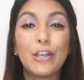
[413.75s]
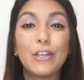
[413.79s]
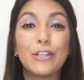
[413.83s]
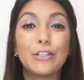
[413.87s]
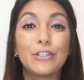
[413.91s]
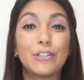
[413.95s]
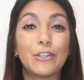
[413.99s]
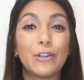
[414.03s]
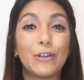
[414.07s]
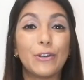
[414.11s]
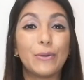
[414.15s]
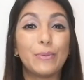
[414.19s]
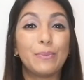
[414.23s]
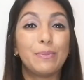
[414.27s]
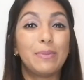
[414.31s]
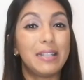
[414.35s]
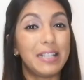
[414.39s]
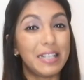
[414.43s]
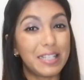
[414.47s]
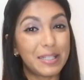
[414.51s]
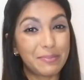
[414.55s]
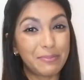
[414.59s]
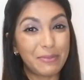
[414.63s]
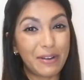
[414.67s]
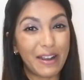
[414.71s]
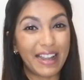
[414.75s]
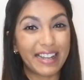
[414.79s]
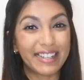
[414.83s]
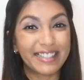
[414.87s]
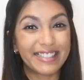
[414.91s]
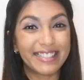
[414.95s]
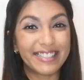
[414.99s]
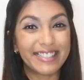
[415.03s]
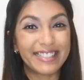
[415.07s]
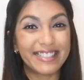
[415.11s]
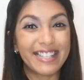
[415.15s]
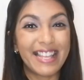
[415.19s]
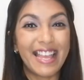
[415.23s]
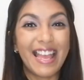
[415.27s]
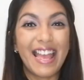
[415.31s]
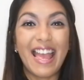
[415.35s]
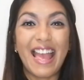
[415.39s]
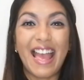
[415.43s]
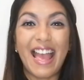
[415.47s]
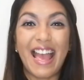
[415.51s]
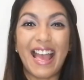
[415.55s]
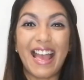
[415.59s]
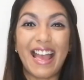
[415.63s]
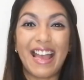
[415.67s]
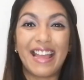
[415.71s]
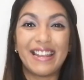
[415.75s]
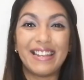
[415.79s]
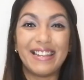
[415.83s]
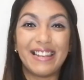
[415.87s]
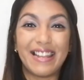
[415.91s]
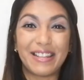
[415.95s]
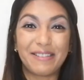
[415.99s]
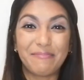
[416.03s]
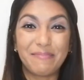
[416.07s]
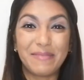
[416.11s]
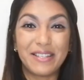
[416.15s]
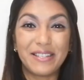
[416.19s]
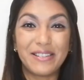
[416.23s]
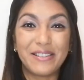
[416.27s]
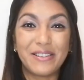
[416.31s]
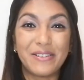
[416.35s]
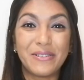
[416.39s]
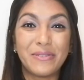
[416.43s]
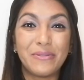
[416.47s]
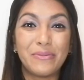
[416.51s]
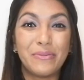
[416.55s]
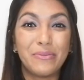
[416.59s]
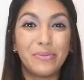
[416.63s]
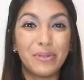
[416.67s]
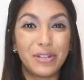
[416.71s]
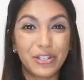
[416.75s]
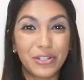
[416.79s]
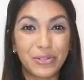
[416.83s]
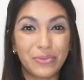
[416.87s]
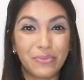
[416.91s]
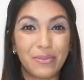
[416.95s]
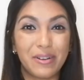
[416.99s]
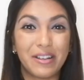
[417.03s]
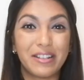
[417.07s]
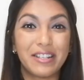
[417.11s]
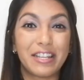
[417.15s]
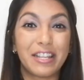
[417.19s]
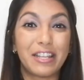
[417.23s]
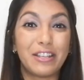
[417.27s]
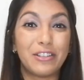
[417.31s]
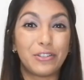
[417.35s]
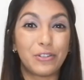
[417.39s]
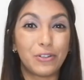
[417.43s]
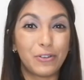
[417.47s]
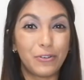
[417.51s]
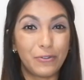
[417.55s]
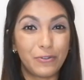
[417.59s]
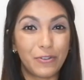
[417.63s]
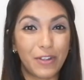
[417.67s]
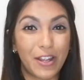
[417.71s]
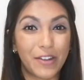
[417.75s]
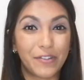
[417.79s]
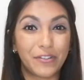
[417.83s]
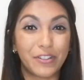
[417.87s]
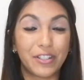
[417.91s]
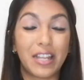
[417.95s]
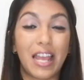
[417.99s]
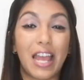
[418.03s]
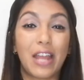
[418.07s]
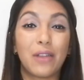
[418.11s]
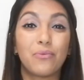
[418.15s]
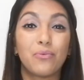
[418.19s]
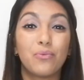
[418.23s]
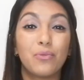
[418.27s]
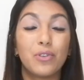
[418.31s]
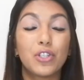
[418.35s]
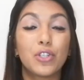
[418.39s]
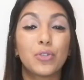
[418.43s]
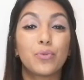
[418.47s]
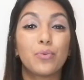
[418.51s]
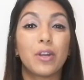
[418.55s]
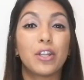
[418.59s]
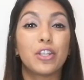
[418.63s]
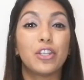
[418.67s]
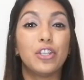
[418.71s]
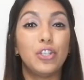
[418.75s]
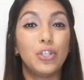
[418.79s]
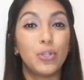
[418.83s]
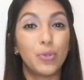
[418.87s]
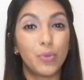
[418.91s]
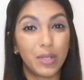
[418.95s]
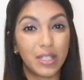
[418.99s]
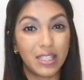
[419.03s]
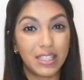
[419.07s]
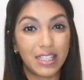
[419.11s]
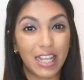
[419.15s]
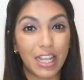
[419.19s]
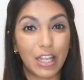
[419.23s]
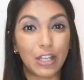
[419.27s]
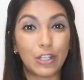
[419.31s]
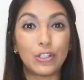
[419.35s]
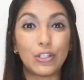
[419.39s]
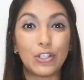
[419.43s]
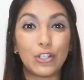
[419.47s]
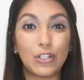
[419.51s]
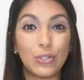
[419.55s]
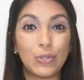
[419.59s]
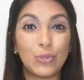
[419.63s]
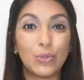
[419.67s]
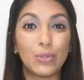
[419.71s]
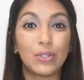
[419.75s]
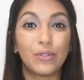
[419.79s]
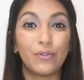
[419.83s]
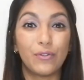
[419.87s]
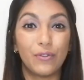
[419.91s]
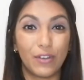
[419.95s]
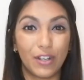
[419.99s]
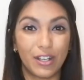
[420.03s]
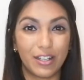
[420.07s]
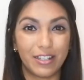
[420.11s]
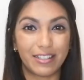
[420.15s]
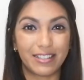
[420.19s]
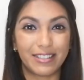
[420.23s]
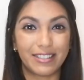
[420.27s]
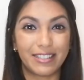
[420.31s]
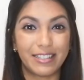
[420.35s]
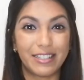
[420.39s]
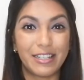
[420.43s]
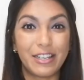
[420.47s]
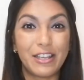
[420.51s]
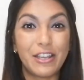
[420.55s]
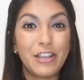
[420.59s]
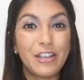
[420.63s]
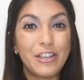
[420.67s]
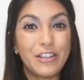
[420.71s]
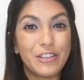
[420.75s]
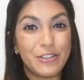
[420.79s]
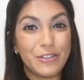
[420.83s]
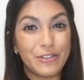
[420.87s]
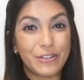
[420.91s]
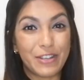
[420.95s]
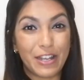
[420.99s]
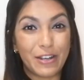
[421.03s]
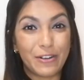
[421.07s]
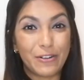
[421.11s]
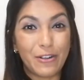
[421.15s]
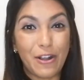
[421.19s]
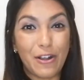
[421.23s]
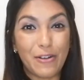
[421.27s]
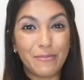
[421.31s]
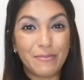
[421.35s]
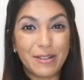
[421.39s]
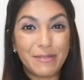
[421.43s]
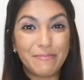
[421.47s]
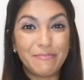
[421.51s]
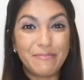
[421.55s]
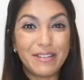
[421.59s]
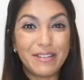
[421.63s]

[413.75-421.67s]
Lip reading: So please practice and let me know which one is your favorite and which one you intend to use first. You can comment